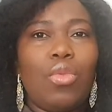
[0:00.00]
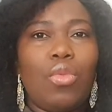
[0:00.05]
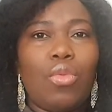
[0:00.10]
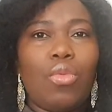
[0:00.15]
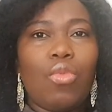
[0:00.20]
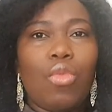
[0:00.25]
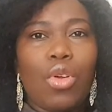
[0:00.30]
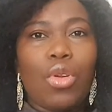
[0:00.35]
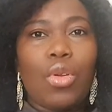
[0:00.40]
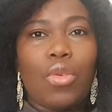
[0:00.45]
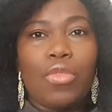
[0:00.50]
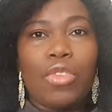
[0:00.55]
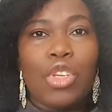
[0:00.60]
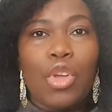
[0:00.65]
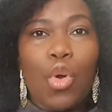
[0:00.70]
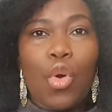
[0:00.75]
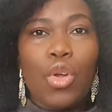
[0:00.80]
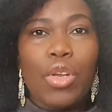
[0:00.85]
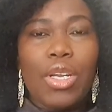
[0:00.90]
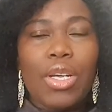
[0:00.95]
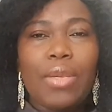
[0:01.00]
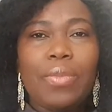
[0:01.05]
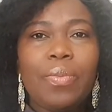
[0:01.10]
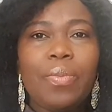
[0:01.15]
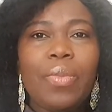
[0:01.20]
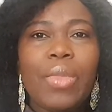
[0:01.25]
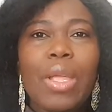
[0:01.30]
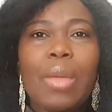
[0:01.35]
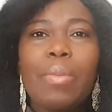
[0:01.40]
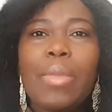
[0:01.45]
one of the other.
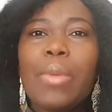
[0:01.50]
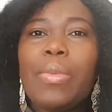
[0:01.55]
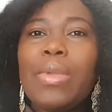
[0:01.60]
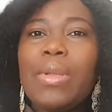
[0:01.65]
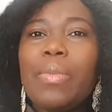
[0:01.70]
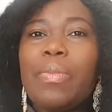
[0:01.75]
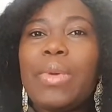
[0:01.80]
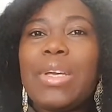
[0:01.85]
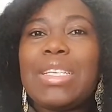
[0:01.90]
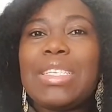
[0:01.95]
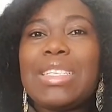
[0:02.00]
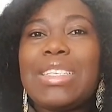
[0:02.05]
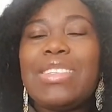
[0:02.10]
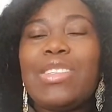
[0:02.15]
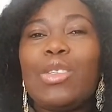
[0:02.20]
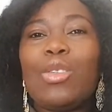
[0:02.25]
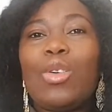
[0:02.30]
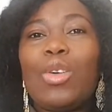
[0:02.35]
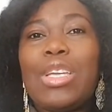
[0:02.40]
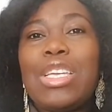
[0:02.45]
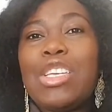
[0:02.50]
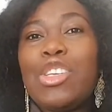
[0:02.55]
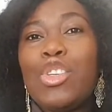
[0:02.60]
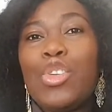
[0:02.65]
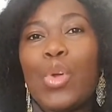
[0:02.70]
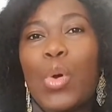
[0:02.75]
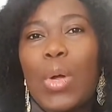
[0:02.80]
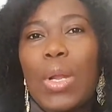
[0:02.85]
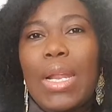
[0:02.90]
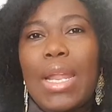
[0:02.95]
Maybe the person is not in
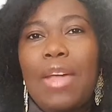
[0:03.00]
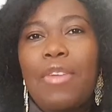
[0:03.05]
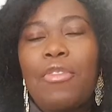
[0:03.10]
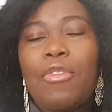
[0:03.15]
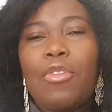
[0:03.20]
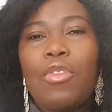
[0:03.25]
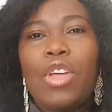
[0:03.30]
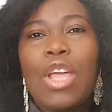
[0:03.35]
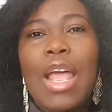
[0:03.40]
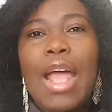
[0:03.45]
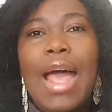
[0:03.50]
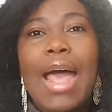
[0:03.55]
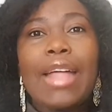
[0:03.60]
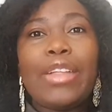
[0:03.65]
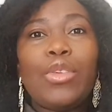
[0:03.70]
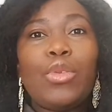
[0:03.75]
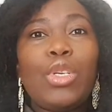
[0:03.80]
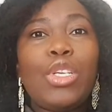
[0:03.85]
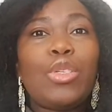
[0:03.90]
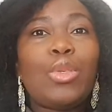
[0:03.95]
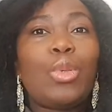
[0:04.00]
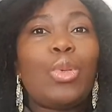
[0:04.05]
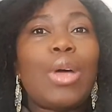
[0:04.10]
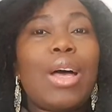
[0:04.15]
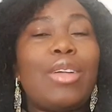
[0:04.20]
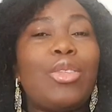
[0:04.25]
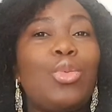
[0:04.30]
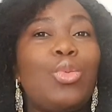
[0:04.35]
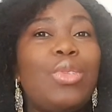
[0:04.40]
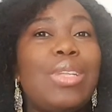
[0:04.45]
your level, and you need to know
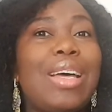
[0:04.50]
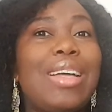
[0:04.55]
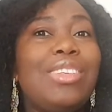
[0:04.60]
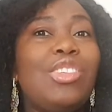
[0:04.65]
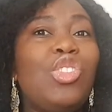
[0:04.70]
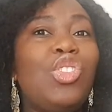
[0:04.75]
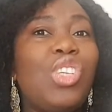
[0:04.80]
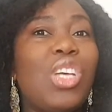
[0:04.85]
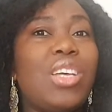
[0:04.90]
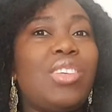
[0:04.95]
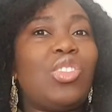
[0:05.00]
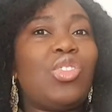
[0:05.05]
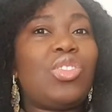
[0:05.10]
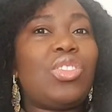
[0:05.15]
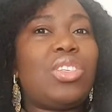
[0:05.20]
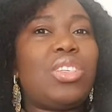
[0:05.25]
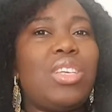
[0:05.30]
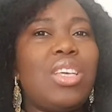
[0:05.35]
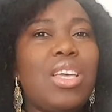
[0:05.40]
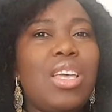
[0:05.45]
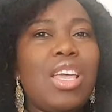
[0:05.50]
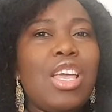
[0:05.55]
how to digest